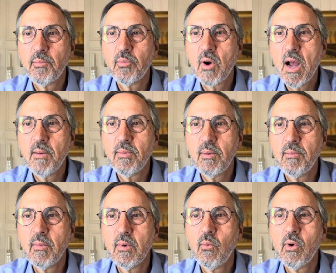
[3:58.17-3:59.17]

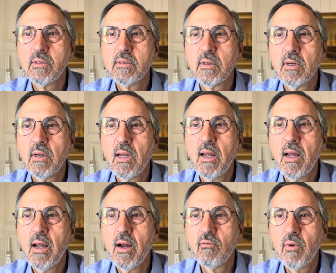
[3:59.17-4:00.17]
problem was
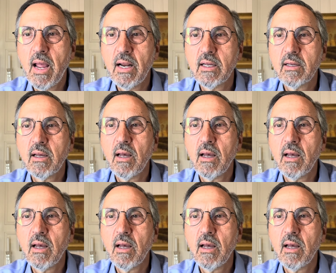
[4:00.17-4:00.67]
erratic